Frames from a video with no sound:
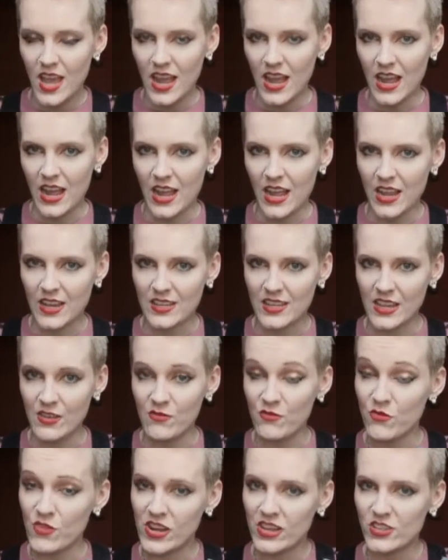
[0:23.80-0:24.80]
and
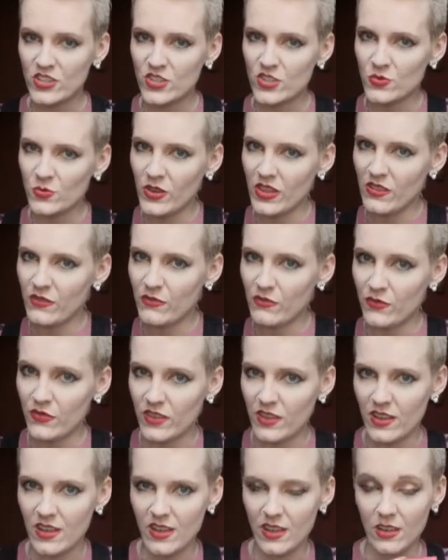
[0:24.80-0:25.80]
enriched with
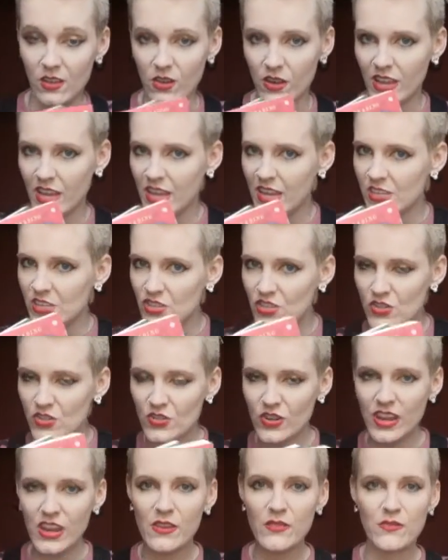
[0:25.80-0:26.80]
a lot of
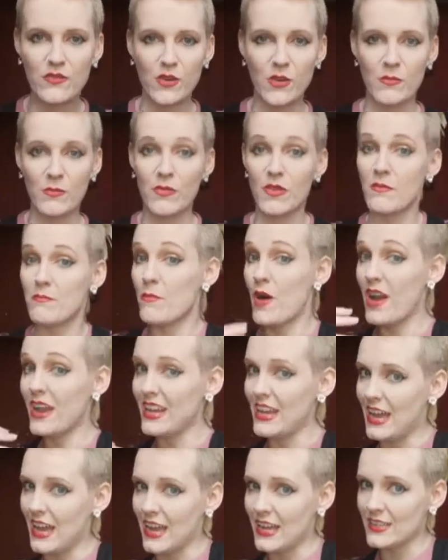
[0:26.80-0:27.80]
history from
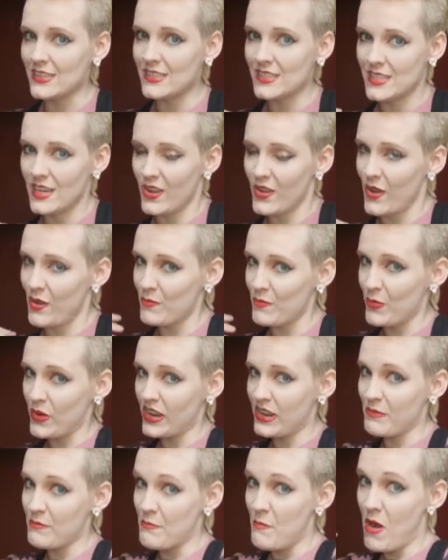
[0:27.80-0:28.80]
my land, so I'm
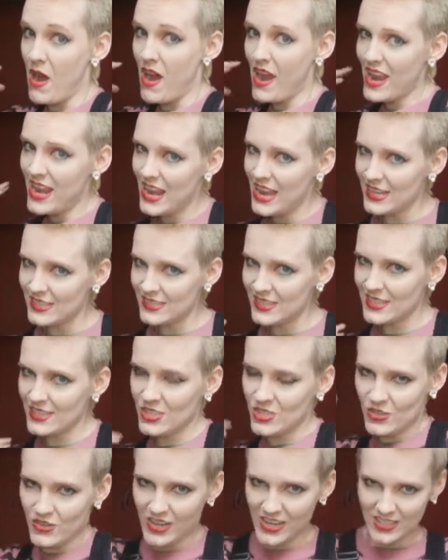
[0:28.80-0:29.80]
bringing my land's
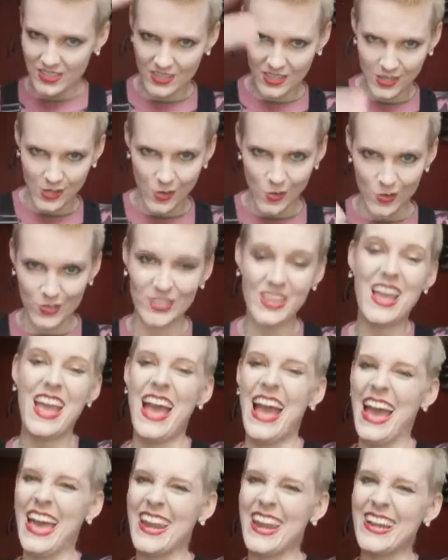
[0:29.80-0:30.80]
history to yours
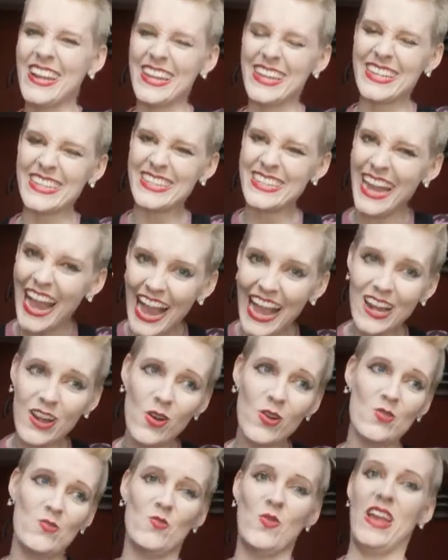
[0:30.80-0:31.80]
and I
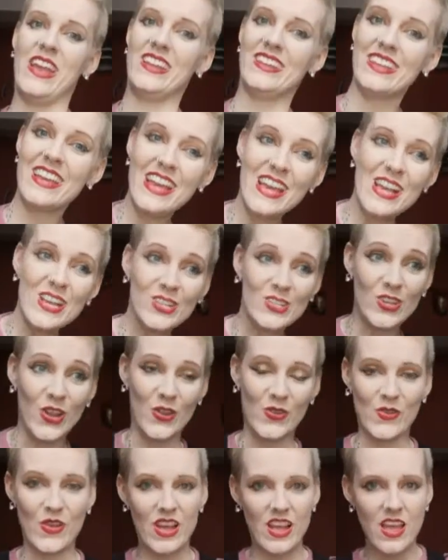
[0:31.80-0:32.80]
cannot wait. So